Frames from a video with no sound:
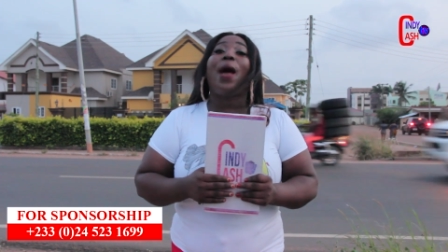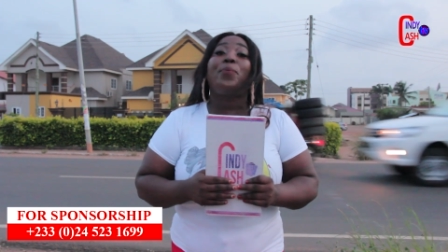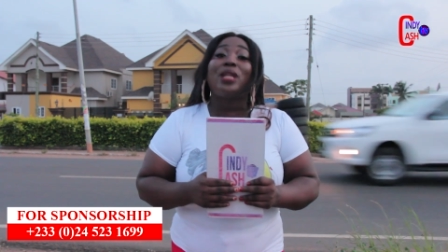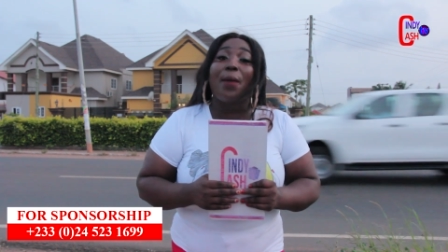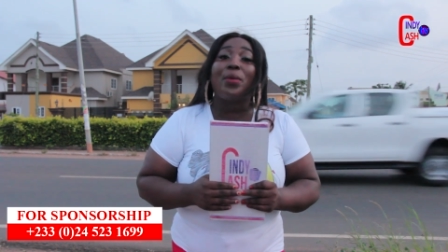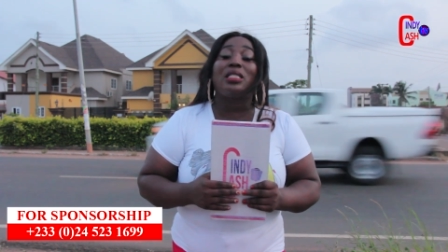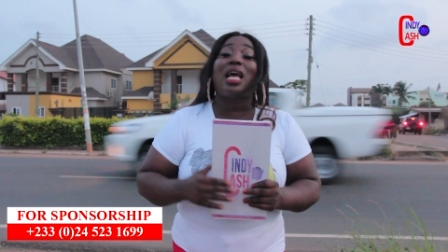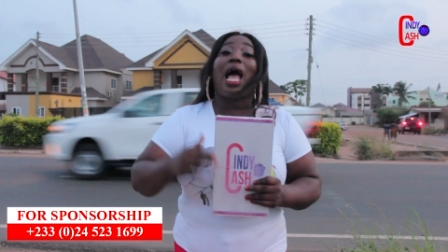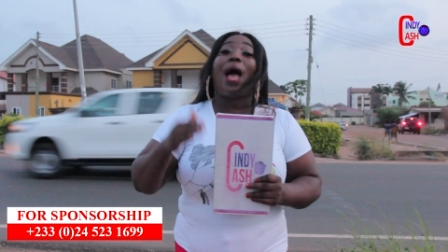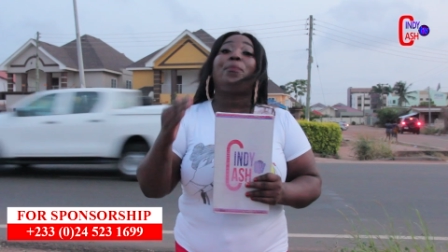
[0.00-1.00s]
Abuna
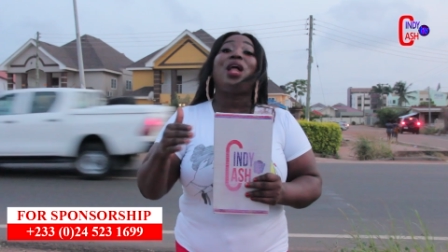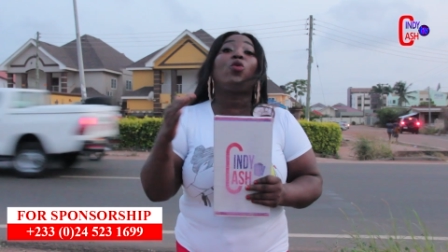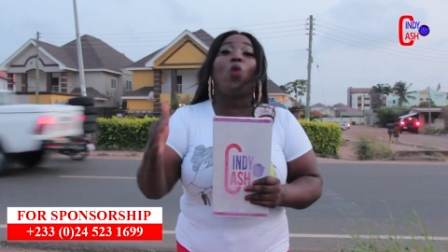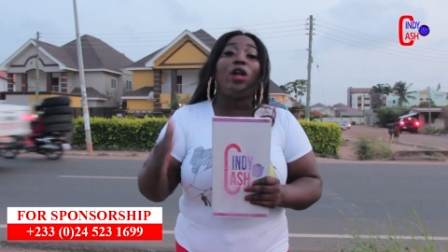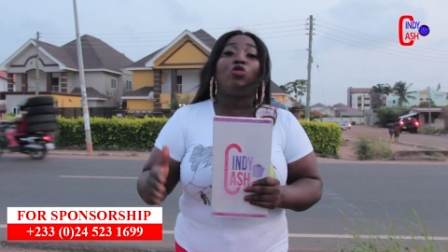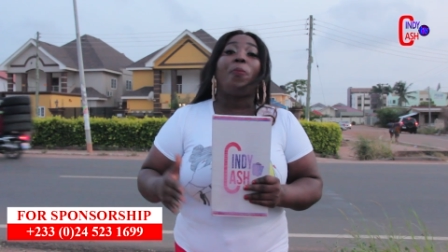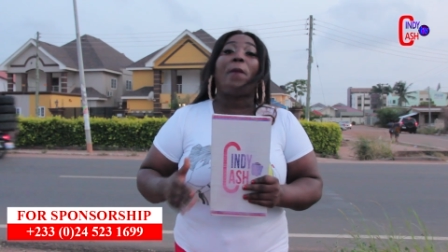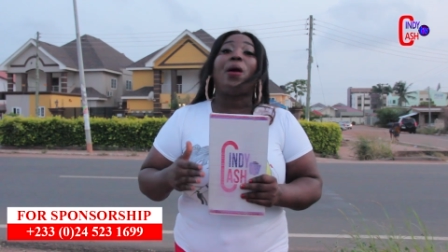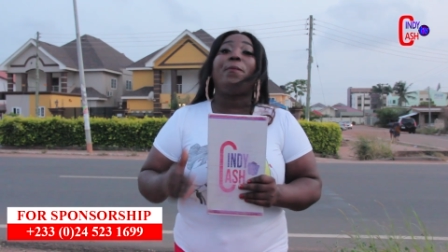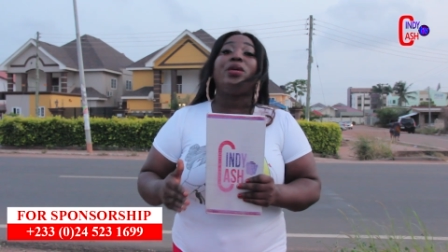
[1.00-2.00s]
Misha, I'm not quite do
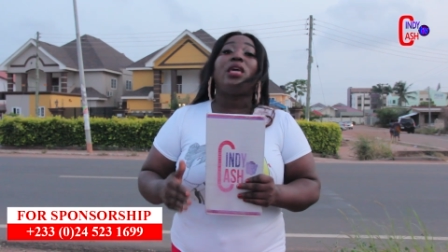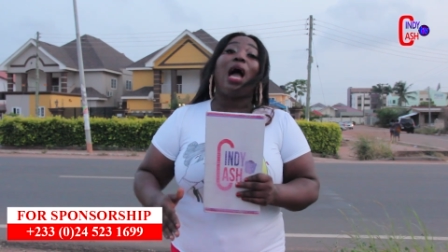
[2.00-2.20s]
Papa B.